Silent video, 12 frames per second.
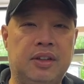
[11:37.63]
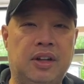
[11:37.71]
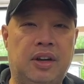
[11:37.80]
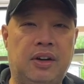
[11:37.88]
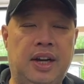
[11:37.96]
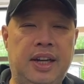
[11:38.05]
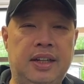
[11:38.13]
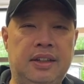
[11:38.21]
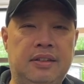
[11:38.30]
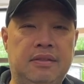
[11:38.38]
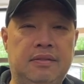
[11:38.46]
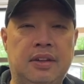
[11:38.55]
All right.
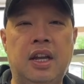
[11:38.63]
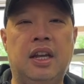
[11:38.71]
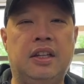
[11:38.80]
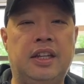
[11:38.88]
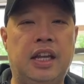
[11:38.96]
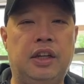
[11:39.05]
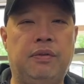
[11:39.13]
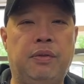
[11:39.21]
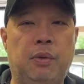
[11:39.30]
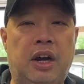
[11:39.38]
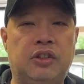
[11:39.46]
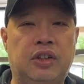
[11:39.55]
Thank you
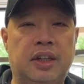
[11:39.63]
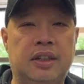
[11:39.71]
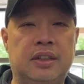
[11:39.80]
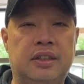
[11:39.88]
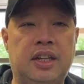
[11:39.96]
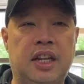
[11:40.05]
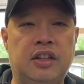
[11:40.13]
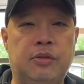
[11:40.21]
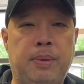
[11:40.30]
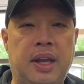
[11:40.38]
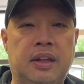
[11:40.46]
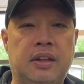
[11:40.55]
for watching Tennis
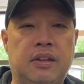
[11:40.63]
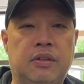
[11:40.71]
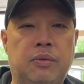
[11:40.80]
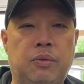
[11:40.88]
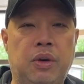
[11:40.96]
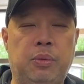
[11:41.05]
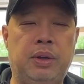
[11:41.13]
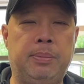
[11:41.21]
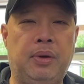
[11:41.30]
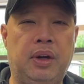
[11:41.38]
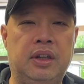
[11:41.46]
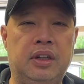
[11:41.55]
Spin where we
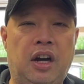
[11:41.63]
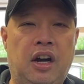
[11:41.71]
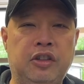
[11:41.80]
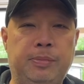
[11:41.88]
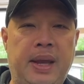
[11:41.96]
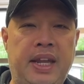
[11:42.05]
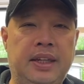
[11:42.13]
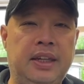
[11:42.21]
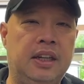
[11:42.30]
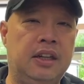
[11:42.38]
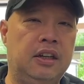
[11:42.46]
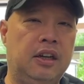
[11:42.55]
put our spin
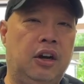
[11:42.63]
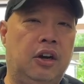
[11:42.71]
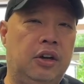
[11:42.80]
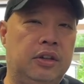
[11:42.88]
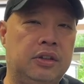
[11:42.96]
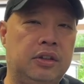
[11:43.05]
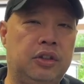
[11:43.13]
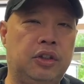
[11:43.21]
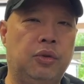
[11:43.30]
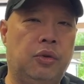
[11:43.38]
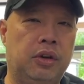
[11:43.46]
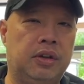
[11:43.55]
on
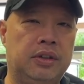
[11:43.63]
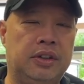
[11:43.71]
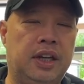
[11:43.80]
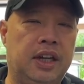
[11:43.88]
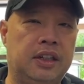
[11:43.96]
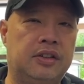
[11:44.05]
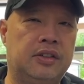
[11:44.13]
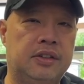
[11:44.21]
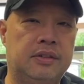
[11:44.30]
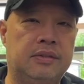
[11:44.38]
your tennis.